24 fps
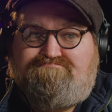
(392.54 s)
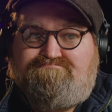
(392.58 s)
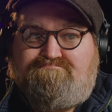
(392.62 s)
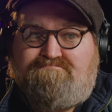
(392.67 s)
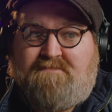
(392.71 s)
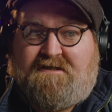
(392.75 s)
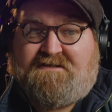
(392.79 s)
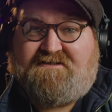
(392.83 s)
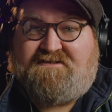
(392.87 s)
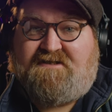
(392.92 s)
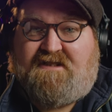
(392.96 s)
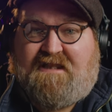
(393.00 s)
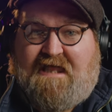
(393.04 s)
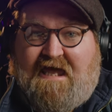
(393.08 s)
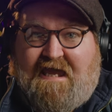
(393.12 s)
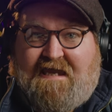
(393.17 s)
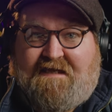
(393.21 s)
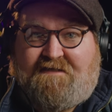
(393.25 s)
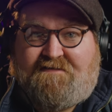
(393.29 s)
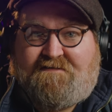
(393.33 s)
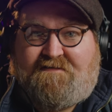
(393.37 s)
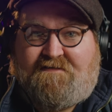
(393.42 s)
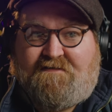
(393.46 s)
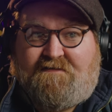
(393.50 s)
it's
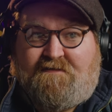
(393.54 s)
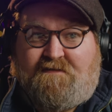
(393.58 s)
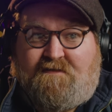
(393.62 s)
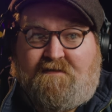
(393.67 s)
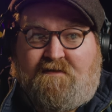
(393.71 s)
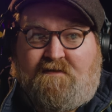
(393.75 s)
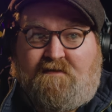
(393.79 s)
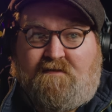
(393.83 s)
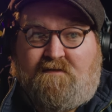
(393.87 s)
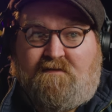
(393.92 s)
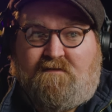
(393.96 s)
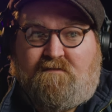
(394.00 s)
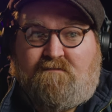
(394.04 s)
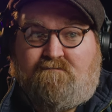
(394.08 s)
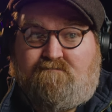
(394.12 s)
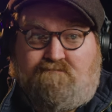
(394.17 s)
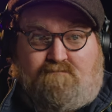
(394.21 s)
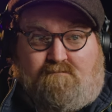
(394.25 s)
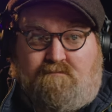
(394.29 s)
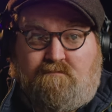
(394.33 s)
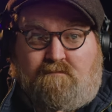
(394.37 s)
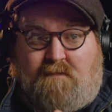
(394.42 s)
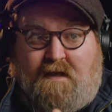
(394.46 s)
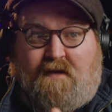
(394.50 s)
light,
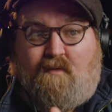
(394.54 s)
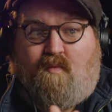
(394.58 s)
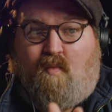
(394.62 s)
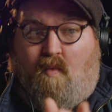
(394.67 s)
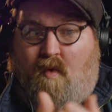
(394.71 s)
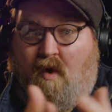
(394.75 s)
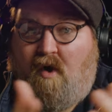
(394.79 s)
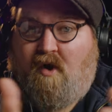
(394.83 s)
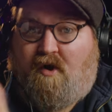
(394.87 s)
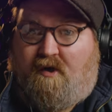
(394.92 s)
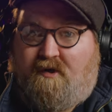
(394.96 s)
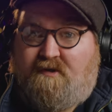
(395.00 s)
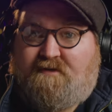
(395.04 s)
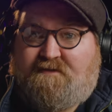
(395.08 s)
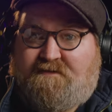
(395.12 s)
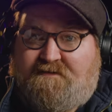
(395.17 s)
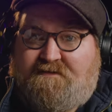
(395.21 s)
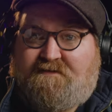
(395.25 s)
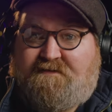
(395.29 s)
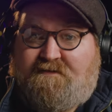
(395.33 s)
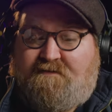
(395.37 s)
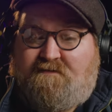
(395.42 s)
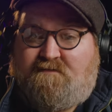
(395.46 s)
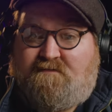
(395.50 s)
it
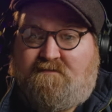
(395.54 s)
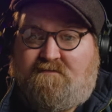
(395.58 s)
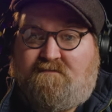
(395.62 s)
works,